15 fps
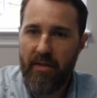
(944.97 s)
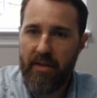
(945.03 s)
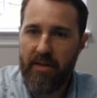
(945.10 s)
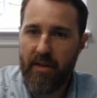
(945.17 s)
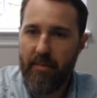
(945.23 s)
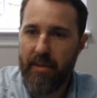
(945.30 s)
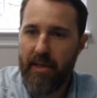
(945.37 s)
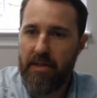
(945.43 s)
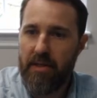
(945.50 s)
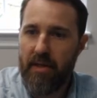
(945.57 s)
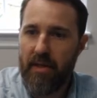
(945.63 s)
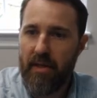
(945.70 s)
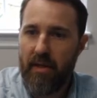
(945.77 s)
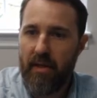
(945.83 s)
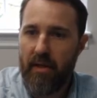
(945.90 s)
in this
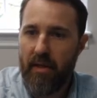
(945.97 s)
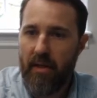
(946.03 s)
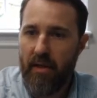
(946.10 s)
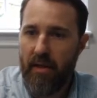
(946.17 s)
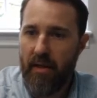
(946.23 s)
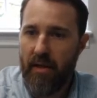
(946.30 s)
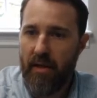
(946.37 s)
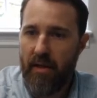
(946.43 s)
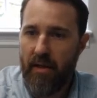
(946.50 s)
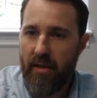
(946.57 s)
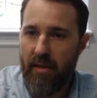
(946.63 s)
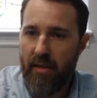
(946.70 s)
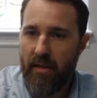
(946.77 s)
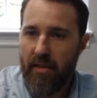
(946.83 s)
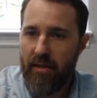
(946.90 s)
image,
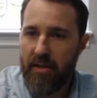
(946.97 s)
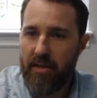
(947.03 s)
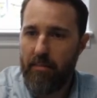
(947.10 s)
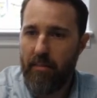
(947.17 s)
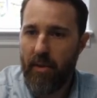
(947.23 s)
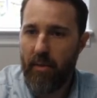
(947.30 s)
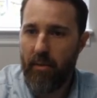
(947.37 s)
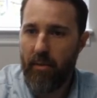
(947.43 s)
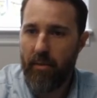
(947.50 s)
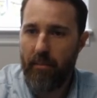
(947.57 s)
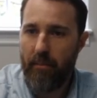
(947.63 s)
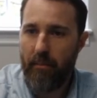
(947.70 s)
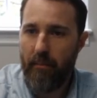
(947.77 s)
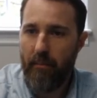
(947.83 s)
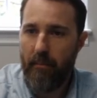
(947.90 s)
this
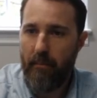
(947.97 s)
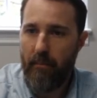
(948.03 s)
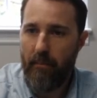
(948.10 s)
bone.